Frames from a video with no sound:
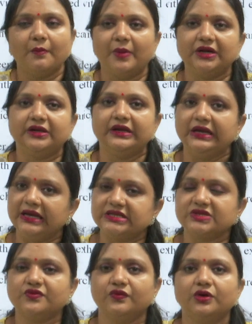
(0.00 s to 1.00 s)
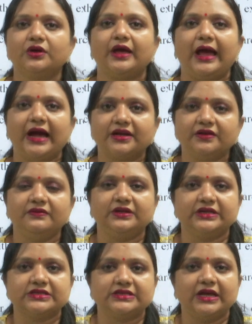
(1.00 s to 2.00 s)
but related work
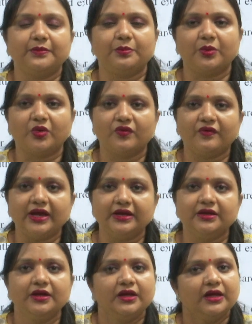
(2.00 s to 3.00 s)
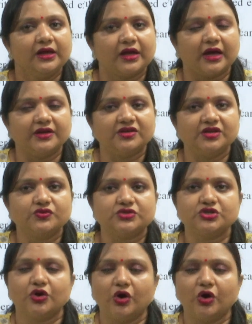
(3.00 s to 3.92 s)
activities that provide continuity,